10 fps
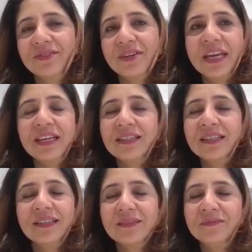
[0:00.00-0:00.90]

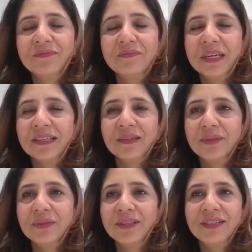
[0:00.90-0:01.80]
create better
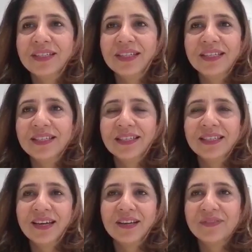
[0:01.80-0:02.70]
communities
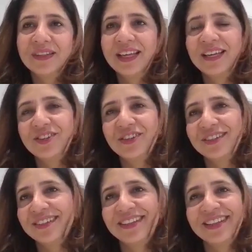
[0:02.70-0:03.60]
in line with
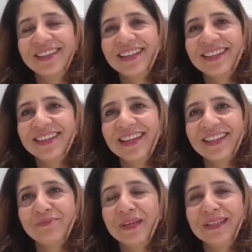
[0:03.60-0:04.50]
nature. And
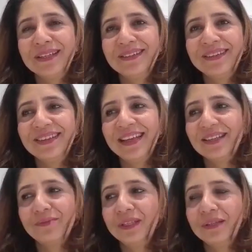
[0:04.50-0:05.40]
that's been
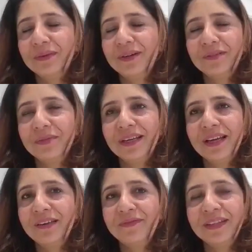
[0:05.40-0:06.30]
the part of my
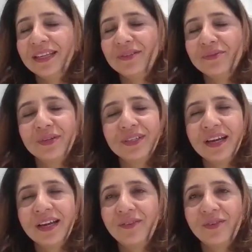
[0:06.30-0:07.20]
life, and that's what
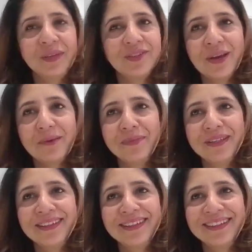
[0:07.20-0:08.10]
I always
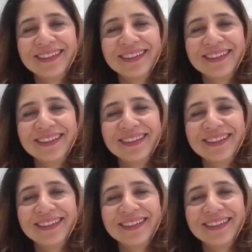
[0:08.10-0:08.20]
champion.